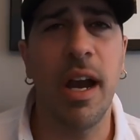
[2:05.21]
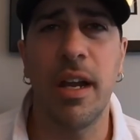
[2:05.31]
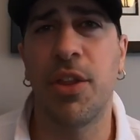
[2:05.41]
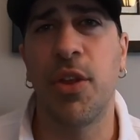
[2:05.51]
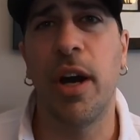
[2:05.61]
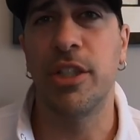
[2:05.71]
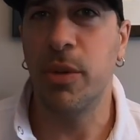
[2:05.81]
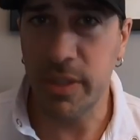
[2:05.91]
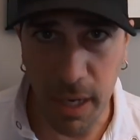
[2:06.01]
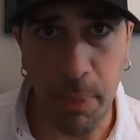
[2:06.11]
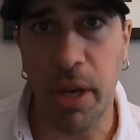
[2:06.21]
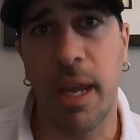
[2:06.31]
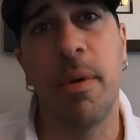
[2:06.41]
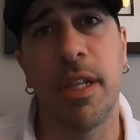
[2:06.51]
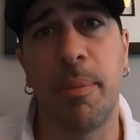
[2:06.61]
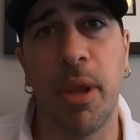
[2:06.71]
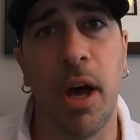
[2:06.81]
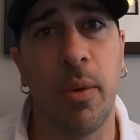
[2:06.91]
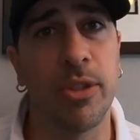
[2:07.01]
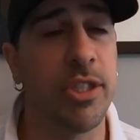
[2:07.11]
kind of thought she was going to put him on the
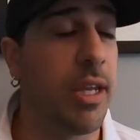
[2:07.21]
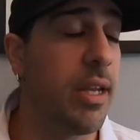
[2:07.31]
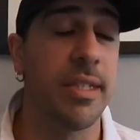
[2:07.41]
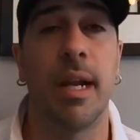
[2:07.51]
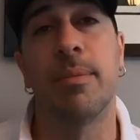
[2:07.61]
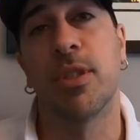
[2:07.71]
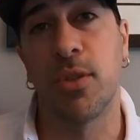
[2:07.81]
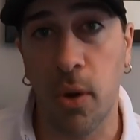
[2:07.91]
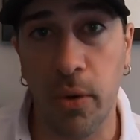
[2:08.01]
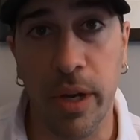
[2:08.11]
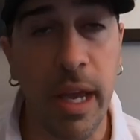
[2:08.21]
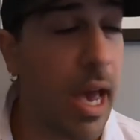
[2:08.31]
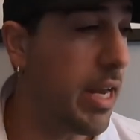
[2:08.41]
block when she said, listen, I'm sorry.